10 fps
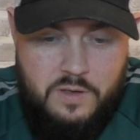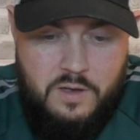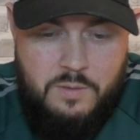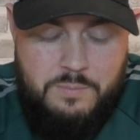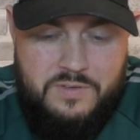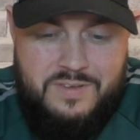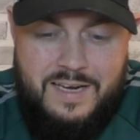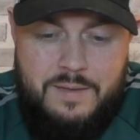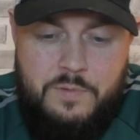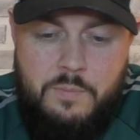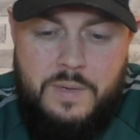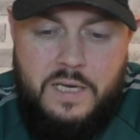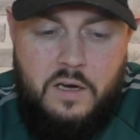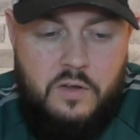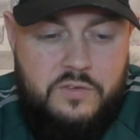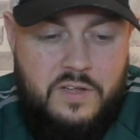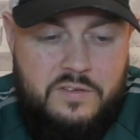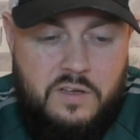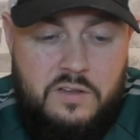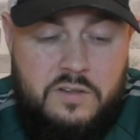has claimed that Mikel
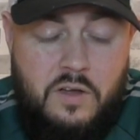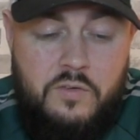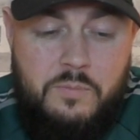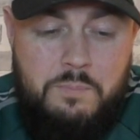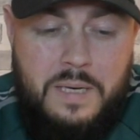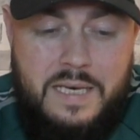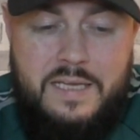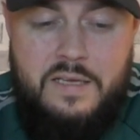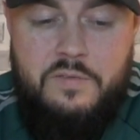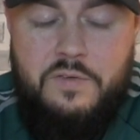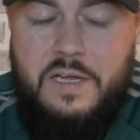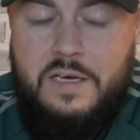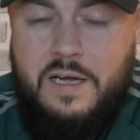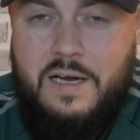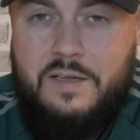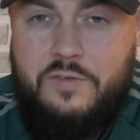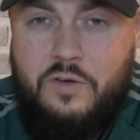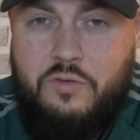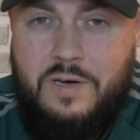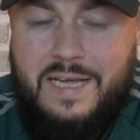Arteta doesn't believe in
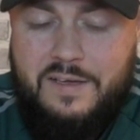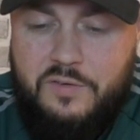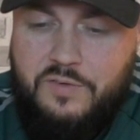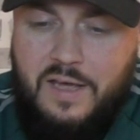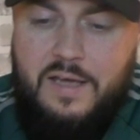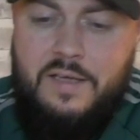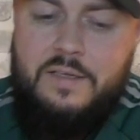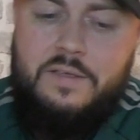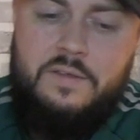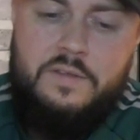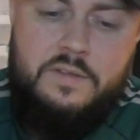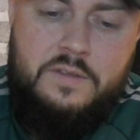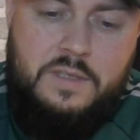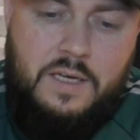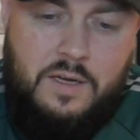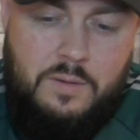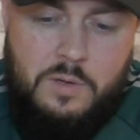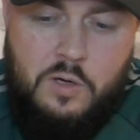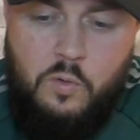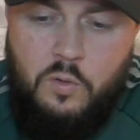Alexandre Lacazette.
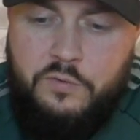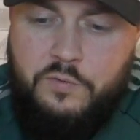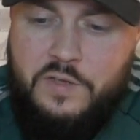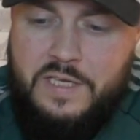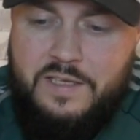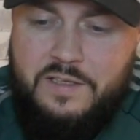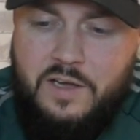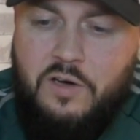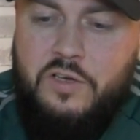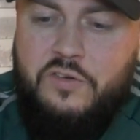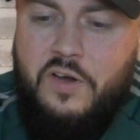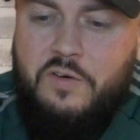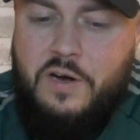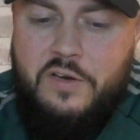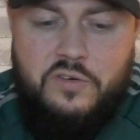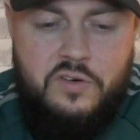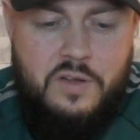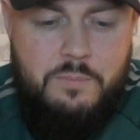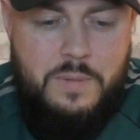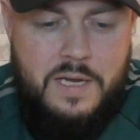Of course, for the younger generation
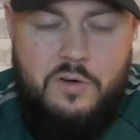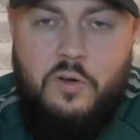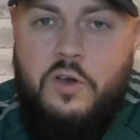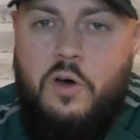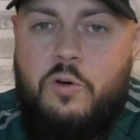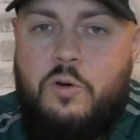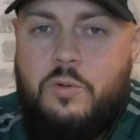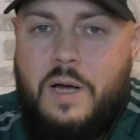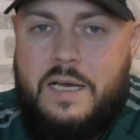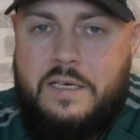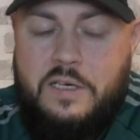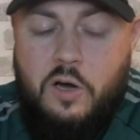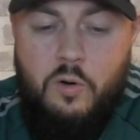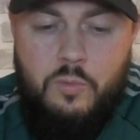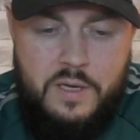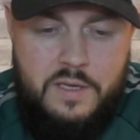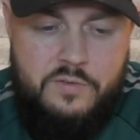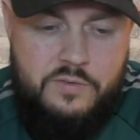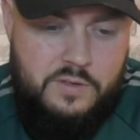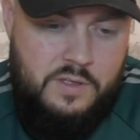that may not know who Andy Cole
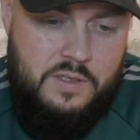is,